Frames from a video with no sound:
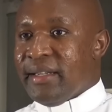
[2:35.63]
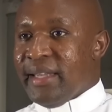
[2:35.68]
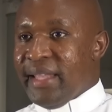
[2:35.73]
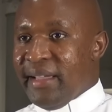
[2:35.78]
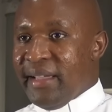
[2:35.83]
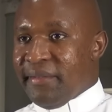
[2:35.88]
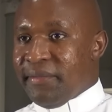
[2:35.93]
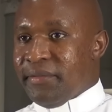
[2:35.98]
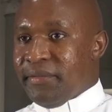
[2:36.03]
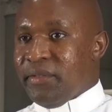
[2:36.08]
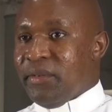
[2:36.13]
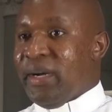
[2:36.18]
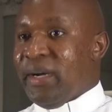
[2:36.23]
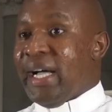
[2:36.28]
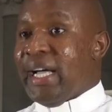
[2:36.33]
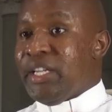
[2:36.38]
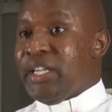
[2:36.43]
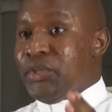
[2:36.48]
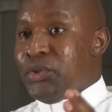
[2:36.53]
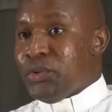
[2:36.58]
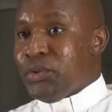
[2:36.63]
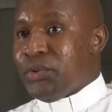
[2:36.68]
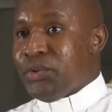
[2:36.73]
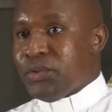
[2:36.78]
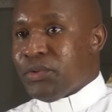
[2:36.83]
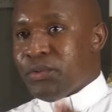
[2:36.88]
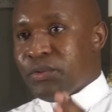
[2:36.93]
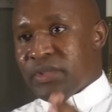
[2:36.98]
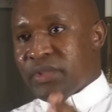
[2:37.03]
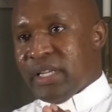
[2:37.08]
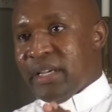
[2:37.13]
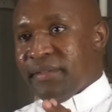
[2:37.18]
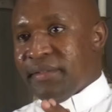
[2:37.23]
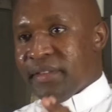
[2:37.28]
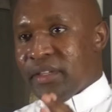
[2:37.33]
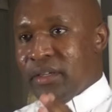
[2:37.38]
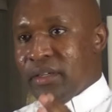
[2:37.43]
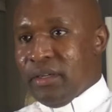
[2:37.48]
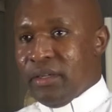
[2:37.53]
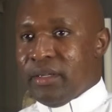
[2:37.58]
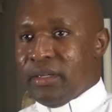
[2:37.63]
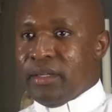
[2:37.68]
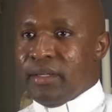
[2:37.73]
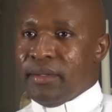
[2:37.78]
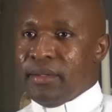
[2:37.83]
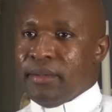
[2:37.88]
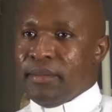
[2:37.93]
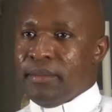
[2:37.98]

therefore I chose to serve God?